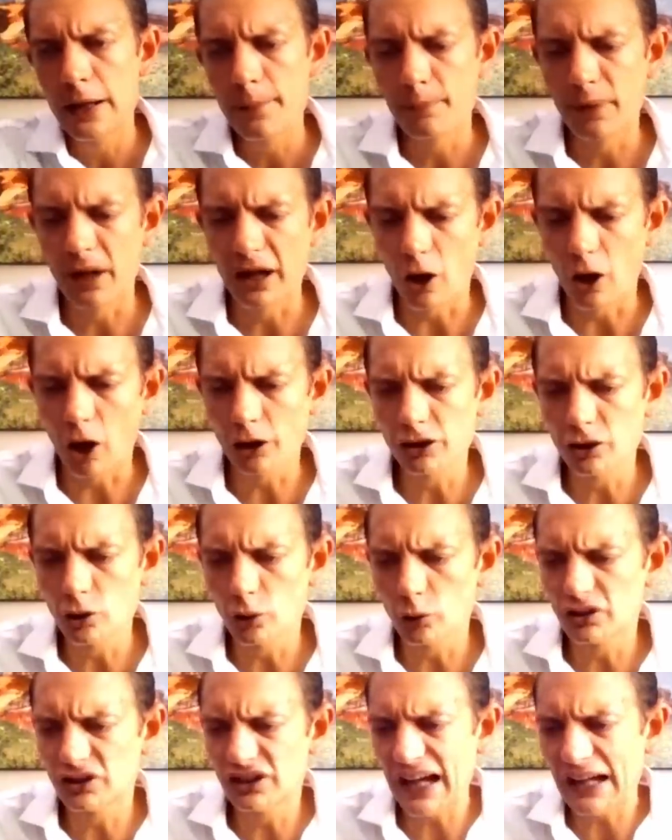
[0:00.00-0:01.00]
But on
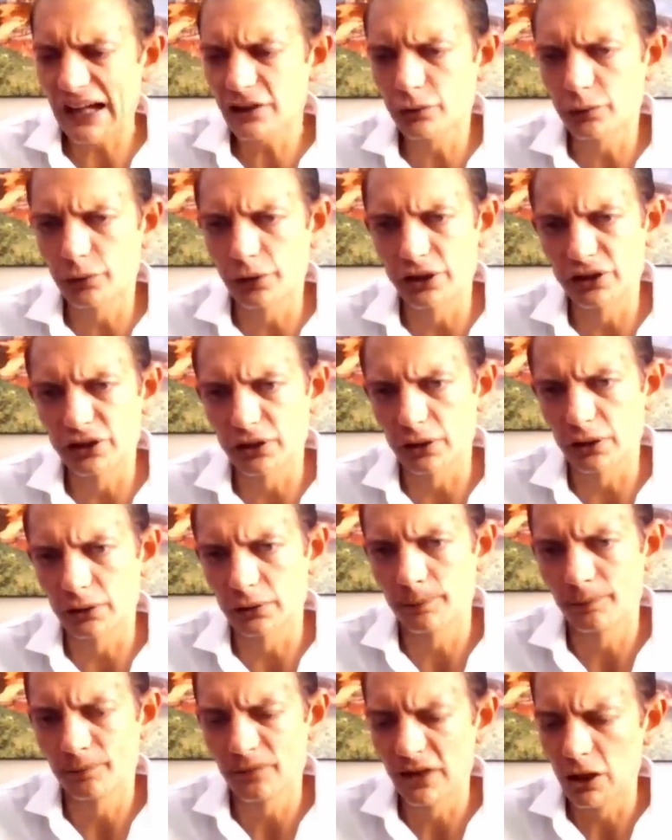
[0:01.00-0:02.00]
your tax return,
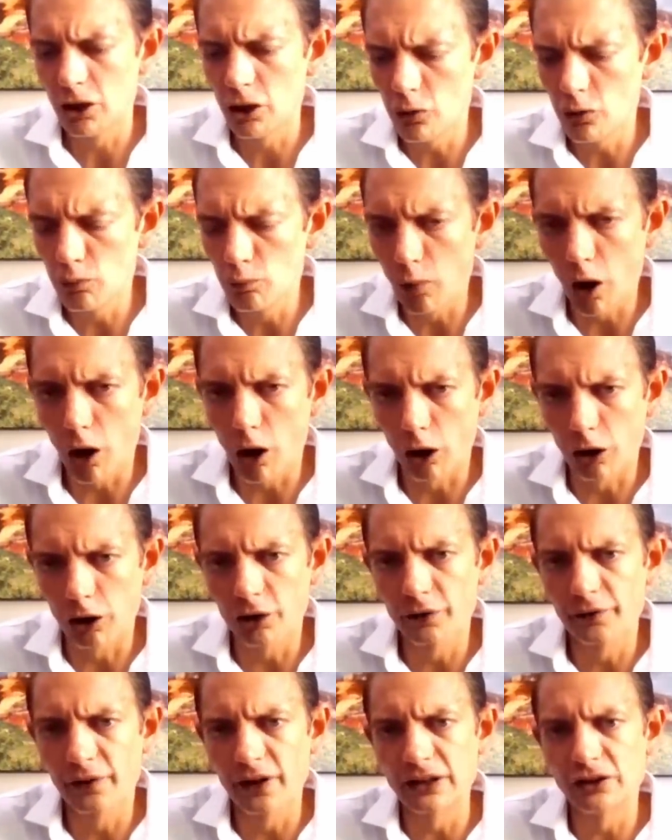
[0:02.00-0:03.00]
you
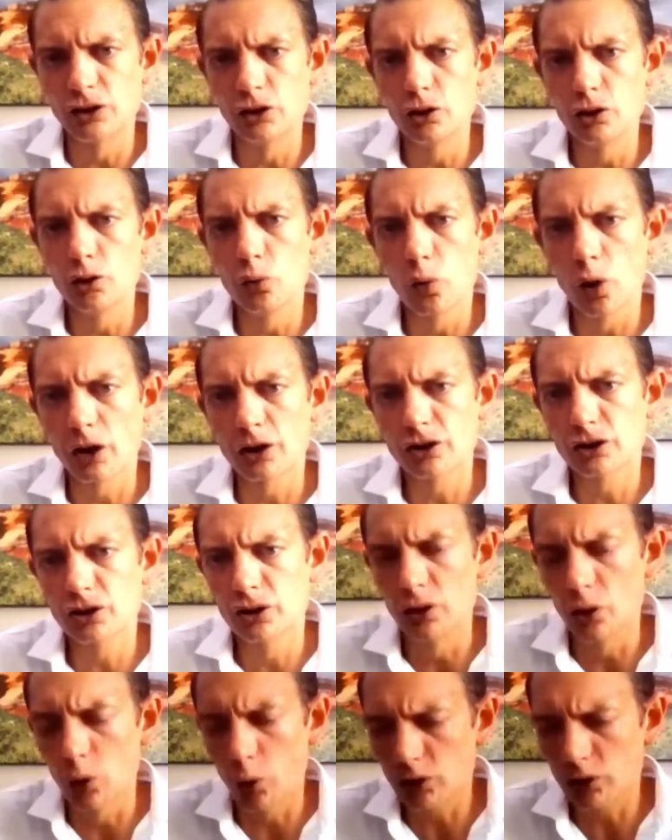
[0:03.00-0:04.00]
mark that you want
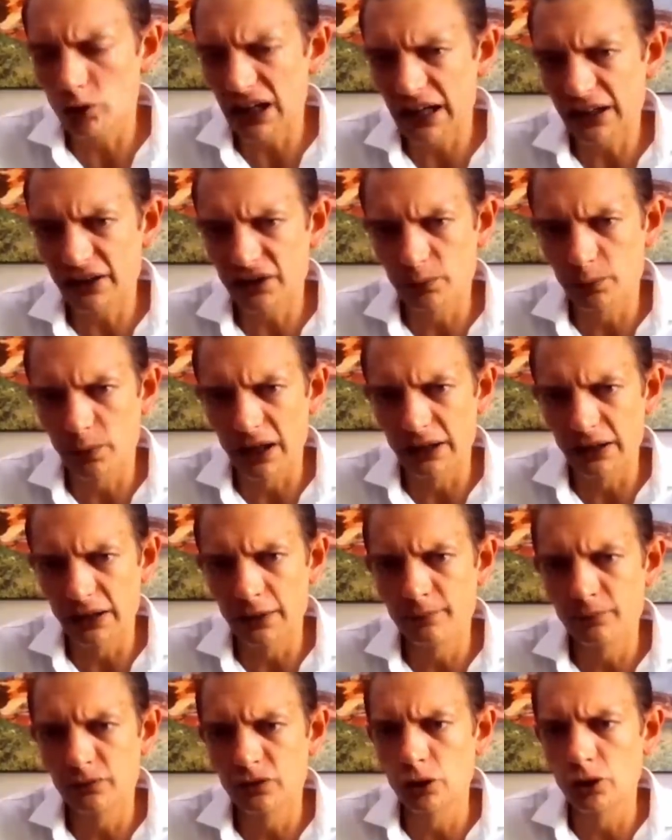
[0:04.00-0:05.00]
your tax money
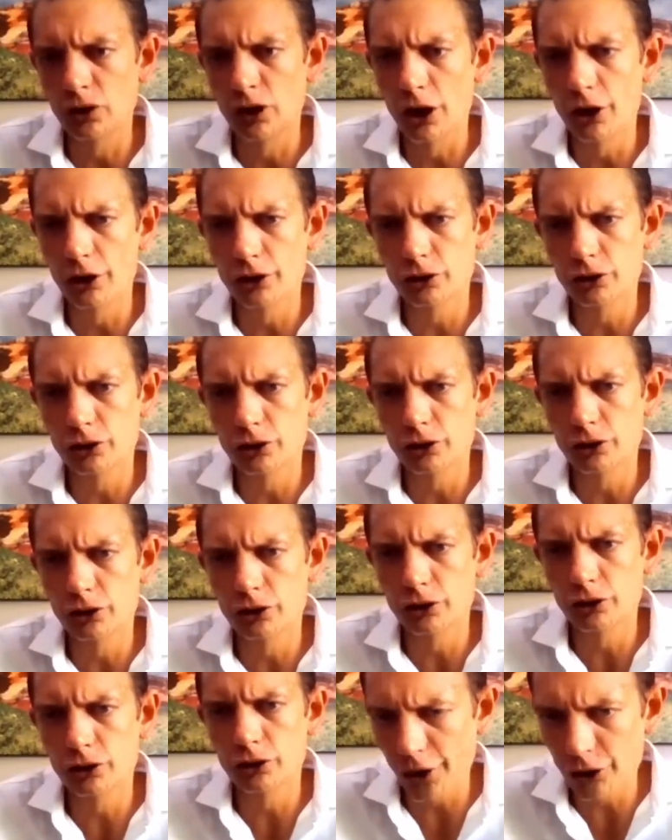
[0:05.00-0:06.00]
to go to a
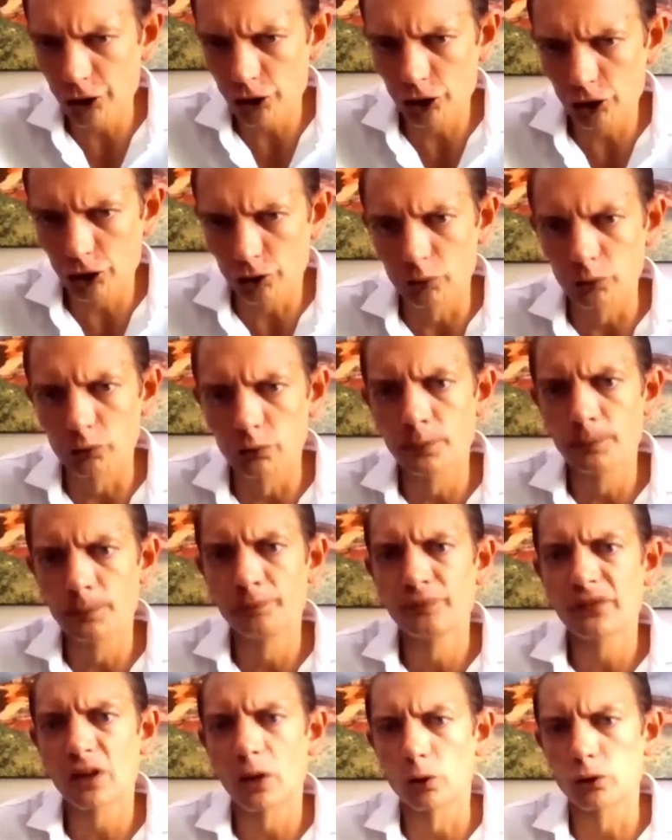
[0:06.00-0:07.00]
French school
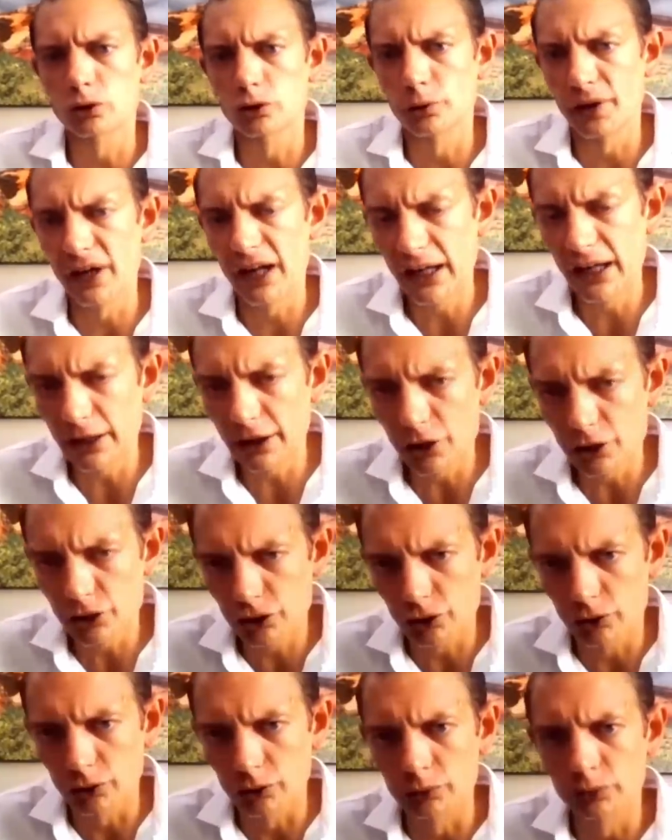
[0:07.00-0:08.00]
or to an English
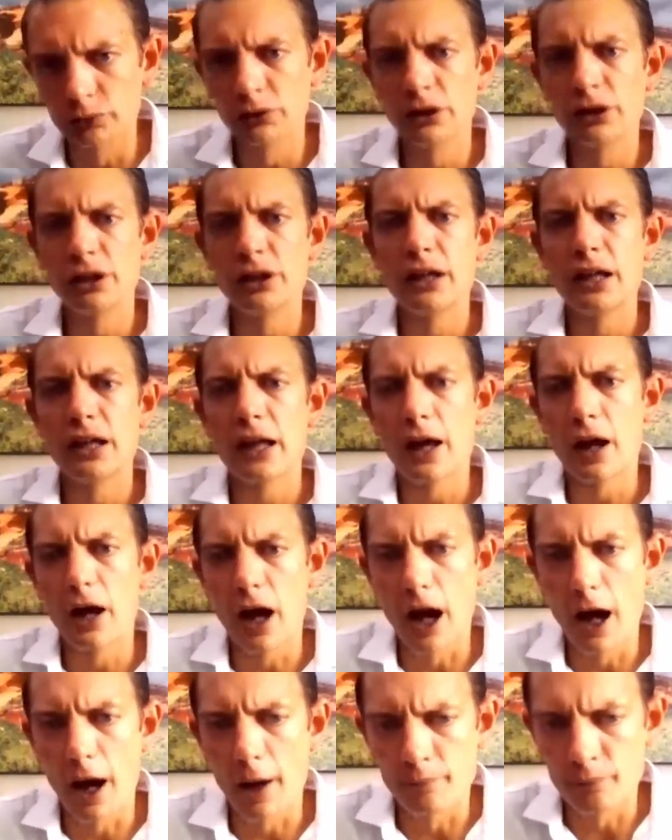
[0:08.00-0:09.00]
school,
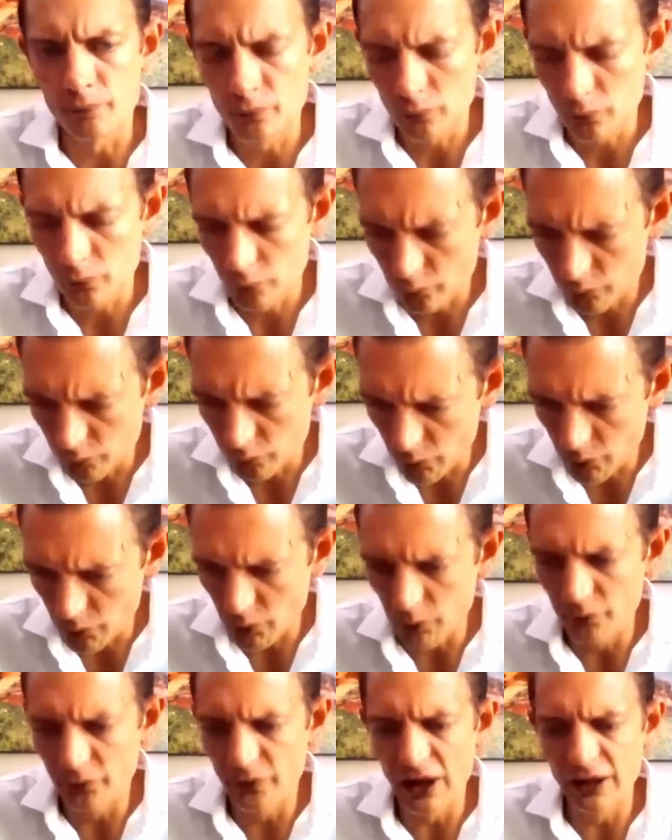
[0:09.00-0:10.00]

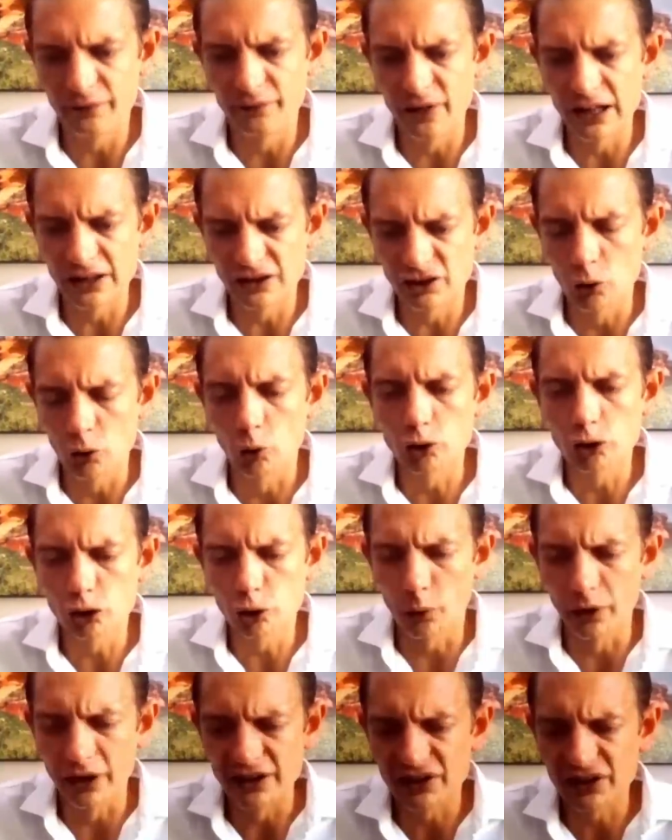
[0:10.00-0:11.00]
that's your
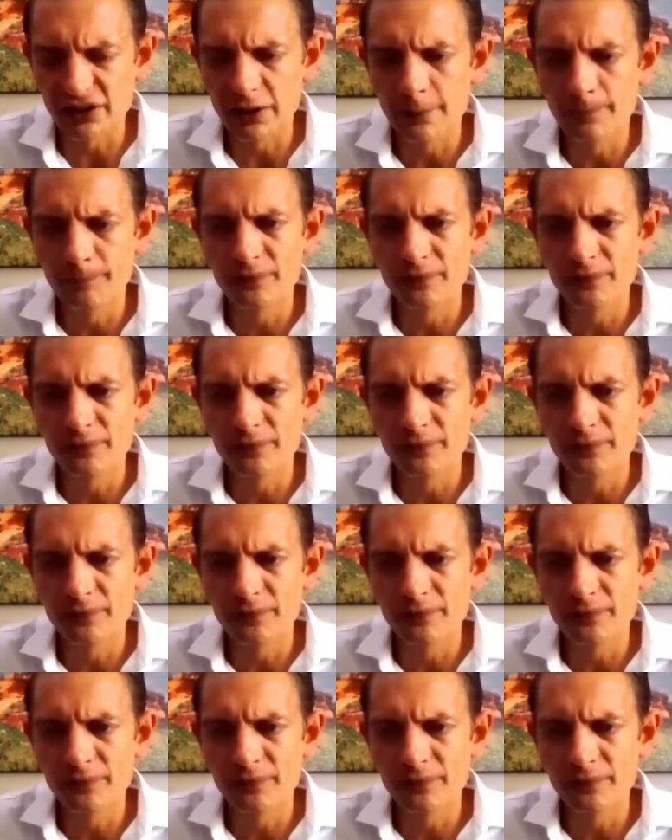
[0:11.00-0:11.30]
choice.